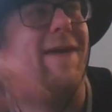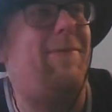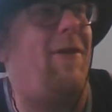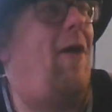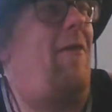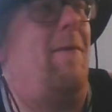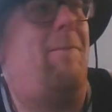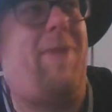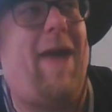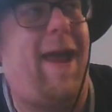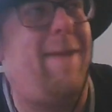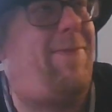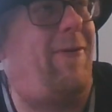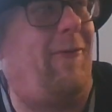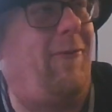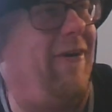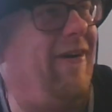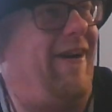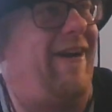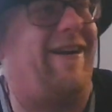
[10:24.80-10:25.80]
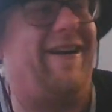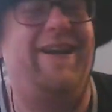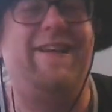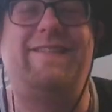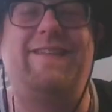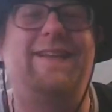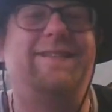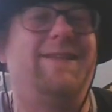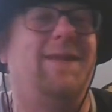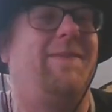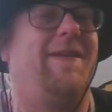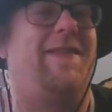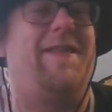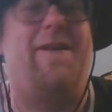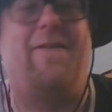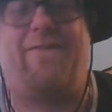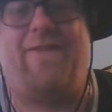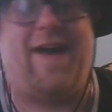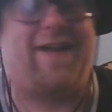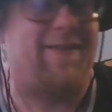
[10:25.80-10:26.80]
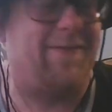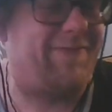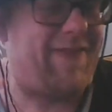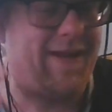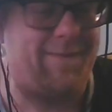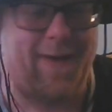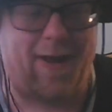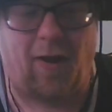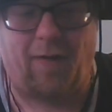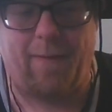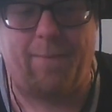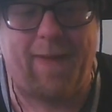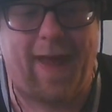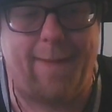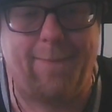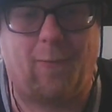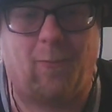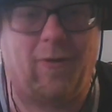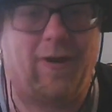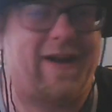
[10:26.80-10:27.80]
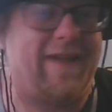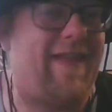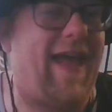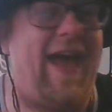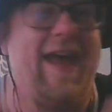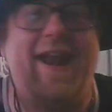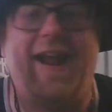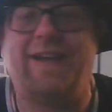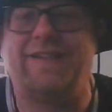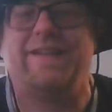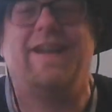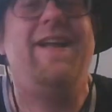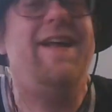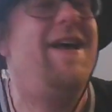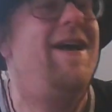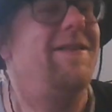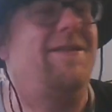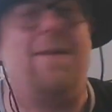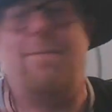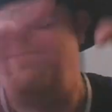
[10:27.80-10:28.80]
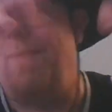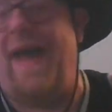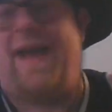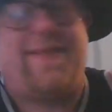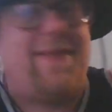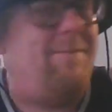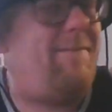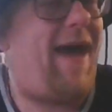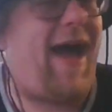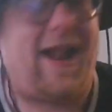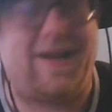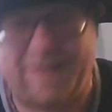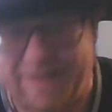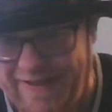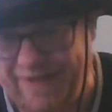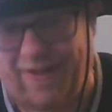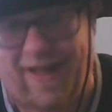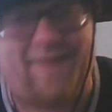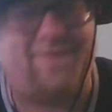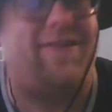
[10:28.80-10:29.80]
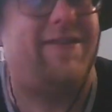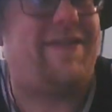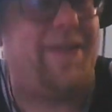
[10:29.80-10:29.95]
about all the paperwork, or he said something to the effect of, think about all the paperwork and the headaches to make the match you'll have to